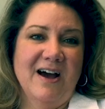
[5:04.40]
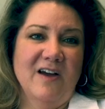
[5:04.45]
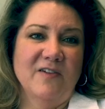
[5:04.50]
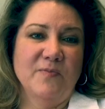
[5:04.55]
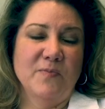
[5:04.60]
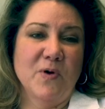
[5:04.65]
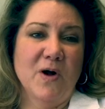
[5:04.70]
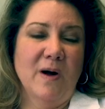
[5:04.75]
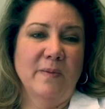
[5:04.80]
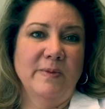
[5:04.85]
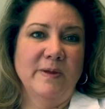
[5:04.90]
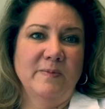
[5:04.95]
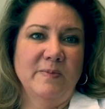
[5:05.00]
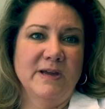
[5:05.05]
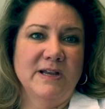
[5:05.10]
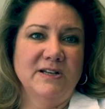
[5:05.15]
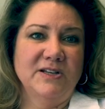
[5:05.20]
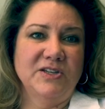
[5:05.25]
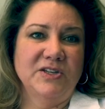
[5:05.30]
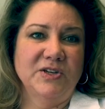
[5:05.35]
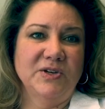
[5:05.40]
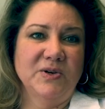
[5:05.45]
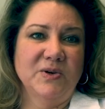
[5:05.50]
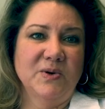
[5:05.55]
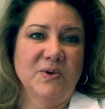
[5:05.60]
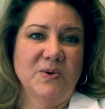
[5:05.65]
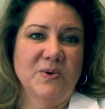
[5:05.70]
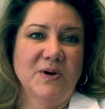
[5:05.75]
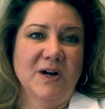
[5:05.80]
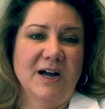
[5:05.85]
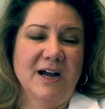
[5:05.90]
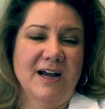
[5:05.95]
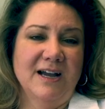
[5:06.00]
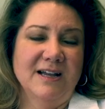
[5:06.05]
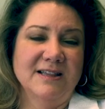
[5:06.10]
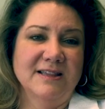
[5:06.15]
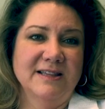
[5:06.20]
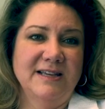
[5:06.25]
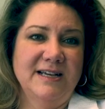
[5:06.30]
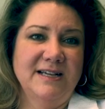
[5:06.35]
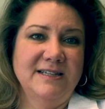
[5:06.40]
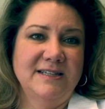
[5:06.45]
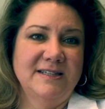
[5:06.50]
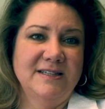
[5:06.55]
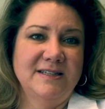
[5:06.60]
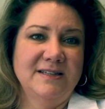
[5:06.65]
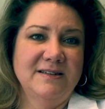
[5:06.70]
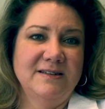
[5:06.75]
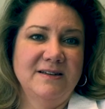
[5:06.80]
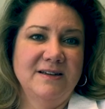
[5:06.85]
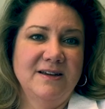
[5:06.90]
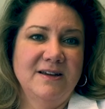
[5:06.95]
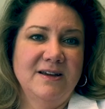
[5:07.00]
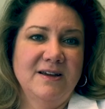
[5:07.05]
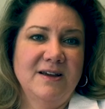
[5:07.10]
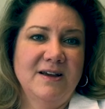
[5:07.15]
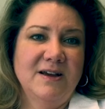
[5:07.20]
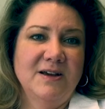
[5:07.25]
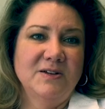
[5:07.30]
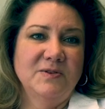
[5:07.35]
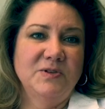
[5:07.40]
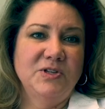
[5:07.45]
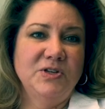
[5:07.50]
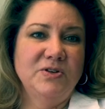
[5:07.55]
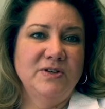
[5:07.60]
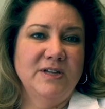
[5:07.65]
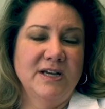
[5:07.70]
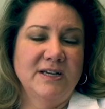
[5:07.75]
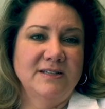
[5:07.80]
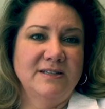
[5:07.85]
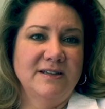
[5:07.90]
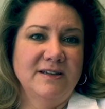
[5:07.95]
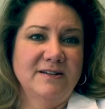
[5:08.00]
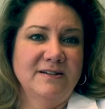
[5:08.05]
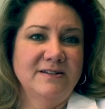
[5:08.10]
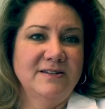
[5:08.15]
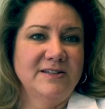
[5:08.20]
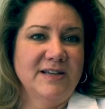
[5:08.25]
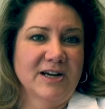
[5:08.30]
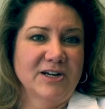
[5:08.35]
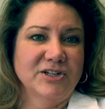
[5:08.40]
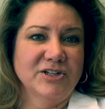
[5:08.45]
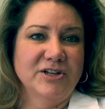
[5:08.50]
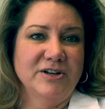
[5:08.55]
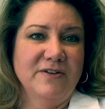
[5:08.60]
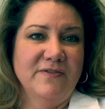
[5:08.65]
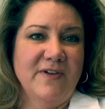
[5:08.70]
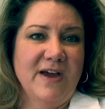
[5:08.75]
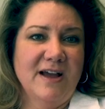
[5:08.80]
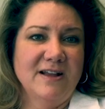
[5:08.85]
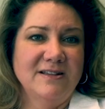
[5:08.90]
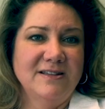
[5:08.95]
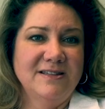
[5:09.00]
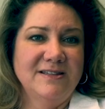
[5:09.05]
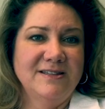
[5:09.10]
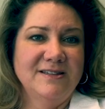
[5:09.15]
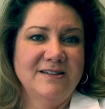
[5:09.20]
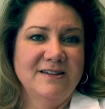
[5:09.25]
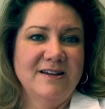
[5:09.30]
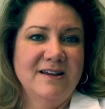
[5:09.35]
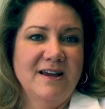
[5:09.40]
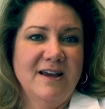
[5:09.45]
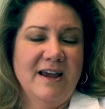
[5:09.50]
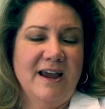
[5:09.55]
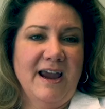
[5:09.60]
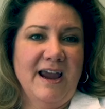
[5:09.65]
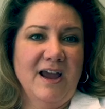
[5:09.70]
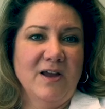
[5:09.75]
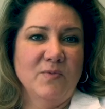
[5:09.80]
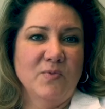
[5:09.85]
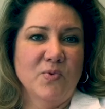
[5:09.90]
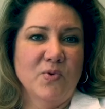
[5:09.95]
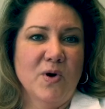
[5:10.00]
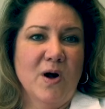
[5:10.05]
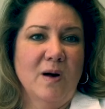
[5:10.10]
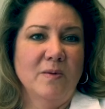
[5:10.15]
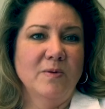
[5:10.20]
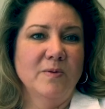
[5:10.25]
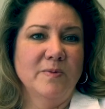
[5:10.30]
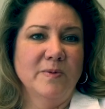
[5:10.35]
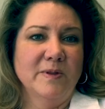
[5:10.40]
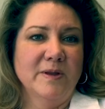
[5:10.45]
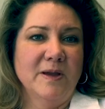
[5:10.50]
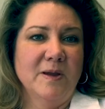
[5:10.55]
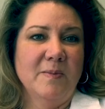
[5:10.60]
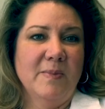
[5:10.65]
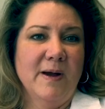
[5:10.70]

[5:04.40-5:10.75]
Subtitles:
I've probably been to at least 2 dozen section events and probably